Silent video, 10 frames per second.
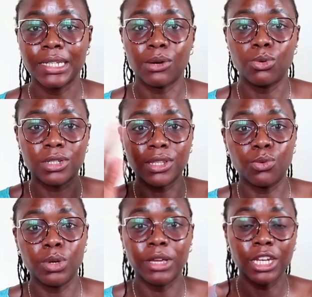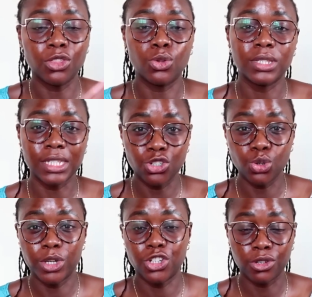matter what the women in those
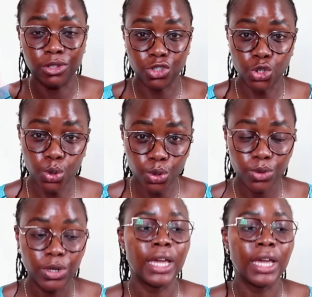situations do,